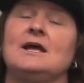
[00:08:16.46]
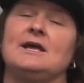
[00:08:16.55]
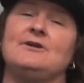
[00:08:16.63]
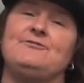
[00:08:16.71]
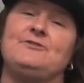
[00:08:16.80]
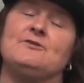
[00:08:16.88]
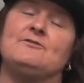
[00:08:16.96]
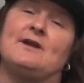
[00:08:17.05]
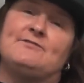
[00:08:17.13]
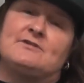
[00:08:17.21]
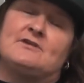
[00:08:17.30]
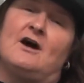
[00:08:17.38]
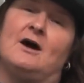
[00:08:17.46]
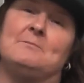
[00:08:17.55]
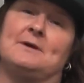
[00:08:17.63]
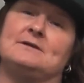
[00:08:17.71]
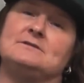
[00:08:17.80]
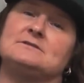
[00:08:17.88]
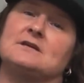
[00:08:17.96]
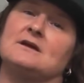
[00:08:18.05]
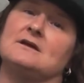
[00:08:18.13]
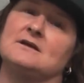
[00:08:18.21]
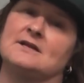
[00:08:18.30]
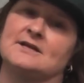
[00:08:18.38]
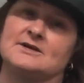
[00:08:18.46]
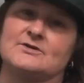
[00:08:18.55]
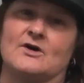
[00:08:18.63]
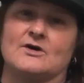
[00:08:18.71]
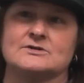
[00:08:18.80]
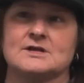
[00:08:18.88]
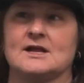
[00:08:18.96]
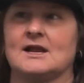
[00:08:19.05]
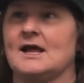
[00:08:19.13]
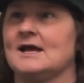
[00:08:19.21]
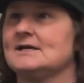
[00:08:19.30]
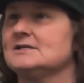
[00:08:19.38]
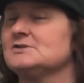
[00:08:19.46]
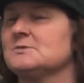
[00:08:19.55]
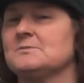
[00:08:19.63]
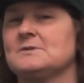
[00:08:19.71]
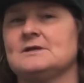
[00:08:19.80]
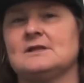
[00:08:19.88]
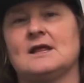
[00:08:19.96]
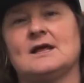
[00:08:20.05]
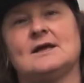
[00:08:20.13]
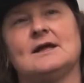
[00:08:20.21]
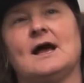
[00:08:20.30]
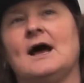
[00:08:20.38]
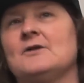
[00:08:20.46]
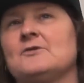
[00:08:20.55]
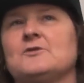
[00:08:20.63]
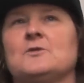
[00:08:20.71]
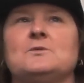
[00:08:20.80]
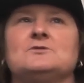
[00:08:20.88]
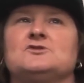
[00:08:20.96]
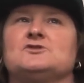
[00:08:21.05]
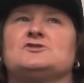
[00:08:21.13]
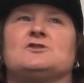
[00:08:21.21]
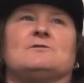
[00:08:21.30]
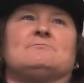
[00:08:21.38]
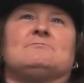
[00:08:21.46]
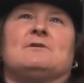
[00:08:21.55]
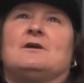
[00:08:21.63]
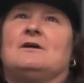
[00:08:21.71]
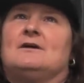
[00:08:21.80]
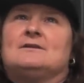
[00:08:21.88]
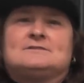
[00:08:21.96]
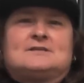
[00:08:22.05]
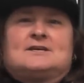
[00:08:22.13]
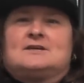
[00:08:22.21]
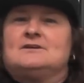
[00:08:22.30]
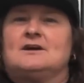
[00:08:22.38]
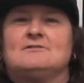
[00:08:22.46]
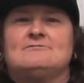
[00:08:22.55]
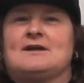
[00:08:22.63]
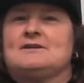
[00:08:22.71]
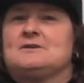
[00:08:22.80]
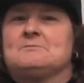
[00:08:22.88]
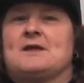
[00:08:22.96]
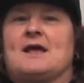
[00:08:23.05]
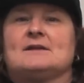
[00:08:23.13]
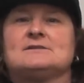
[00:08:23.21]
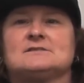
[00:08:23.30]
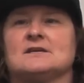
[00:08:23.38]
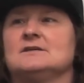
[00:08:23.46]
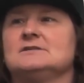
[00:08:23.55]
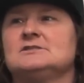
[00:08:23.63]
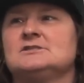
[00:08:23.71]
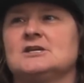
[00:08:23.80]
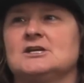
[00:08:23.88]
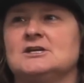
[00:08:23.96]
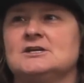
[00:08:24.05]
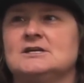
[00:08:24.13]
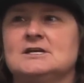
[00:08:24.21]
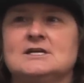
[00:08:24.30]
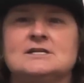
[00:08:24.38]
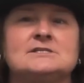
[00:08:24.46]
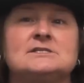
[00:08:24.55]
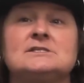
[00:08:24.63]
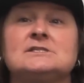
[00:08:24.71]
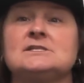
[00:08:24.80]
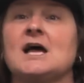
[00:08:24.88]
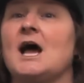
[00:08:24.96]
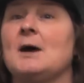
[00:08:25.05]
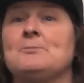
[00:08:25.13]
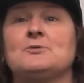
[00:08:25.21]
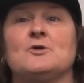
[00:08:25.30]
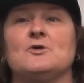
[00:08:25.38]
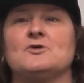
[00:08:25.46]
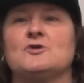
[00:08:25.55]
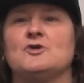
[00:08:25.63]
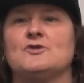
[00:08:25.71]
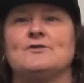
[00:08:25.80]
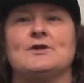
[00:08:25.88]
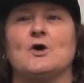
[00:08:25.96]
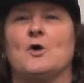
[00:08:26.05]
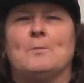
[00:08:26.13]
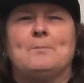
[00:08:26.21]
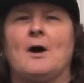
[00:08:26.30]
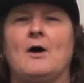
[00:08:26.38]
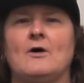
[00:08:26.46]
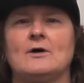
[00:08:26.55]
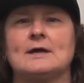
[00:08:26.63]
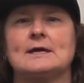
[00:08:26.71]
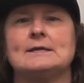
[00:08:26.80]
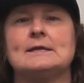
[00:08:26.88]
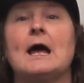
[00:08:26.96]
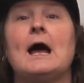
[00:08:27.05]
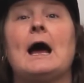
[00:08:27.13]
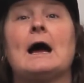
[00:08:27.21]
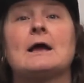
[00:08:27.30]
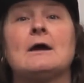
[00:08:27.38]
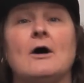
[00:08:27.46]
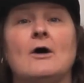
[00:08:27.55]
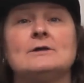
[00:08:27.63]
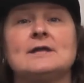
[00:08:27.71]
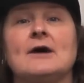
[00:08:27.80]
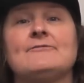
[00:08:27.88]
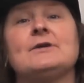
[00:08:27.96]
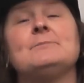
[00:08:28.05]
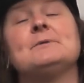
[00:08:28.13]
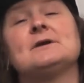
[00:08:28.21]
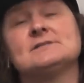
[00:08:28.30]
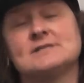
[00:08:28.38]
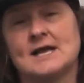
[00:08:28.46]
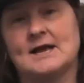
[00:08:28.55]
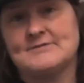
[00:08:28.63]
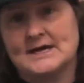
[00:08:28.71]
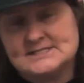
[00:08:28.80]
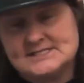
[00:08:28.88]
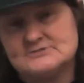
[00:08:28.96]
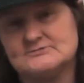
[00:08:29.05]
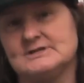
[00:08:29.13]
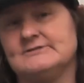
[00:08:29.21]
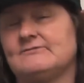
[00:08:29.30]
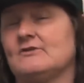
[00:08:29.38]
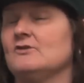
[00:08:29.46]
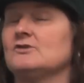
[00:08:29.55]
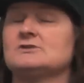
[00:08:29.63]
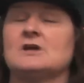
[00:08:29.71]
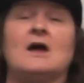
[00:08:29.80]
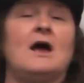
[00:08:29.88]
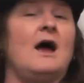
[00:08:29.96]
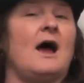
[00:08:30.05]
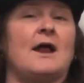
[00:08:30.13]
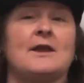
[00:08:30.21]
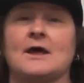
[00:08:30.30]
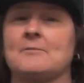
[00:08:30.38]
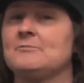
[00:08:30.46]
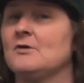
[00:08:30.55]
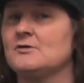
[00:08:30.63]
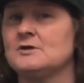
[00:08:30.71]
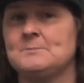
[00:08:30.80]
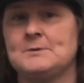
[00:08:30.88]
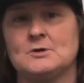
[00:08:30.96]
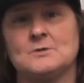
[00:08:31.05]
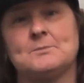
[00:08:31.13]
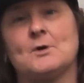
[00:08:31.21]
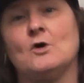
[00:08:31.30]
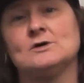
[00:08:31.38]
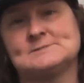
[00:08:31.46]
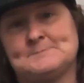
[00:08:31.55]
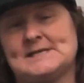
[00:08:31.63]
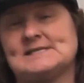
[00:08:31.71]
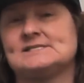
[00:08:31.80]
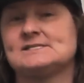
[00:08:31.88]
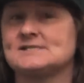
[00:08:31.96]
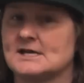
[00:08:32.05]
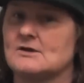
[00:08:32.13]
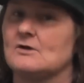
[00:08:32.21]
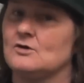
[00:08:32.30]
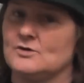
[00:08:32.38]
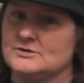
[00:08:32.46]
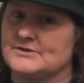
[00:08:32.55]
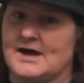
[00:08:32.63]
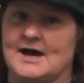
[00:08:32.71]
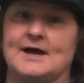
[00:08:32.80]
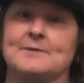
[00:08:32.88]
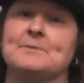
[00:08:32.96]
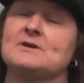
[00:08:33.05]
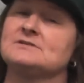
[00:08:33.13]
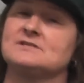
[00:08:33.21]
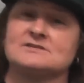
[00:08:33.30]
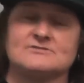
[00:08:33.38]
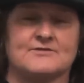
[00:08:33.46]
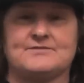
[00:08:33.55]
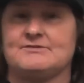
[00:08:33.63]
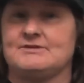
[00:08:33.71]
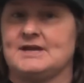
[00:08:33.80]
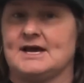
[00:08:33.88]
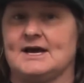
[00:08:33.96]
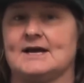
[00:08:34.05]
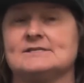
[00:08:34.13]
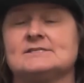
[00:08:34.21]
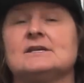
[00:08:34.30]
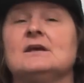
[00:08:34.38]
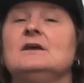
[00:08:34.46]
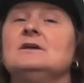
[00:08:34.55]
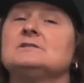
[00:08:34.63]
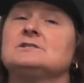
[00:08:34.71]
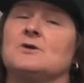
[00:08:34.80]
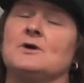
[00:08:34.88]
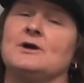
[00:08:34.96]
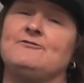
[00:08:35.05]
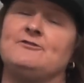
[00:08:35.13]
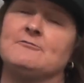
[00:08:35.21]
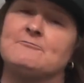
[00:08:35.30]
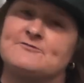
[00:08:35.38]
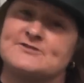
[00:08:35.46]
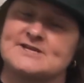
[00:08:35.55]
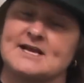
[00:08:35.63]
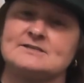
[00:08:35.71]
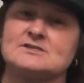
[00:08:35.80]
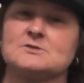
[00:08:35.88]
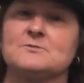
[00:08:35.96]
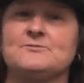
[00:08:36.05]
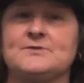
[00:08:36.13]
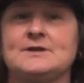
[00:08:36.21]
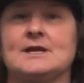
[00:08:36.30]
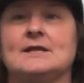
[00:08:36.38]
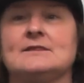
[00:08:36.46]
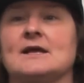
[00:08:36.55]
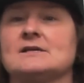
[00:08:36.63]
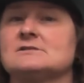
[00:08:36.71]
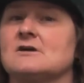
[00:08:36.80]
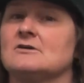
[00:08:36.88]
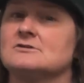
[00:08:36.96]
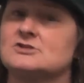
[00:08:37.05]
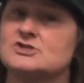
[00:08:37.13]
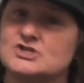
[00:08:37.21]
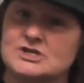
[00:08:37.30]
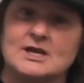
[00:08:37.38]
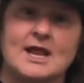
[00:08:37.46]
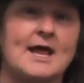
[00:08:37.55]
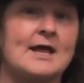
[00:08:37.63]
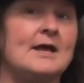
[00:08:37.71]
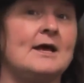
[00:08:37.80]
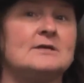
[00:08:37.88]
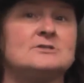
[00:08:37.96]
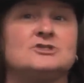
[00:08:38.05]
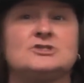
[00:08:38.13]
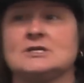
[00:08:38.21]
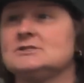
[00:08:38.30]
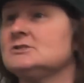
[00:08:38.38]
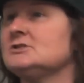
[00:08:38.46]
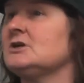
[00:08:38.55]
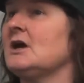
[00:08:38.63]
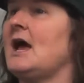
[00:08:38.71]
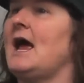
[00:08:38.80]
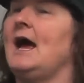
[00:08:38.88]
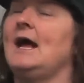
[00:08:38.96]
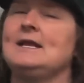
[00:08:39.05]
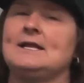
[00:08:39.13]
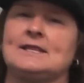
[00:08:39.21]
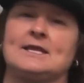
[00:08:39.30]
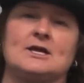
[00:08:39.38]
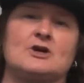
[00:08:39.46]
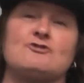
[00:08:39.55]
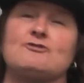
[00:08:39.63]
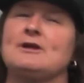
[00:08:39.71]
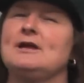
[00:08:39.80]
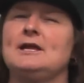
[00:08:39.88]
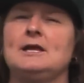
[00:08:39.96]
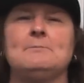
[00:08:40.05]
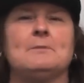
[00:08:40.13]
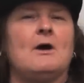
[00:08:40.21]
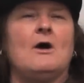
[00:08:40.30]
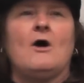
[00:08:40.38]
If you've left a comment earlier on, like something like, I don't know, we'll just take a random guess at Thai prawn curry or parking. I can't have it because I have acid reflux and I'm not going to be up being sick all night because it's not very nice. So if you've sent something in that's got chili, ginger, anything, cream,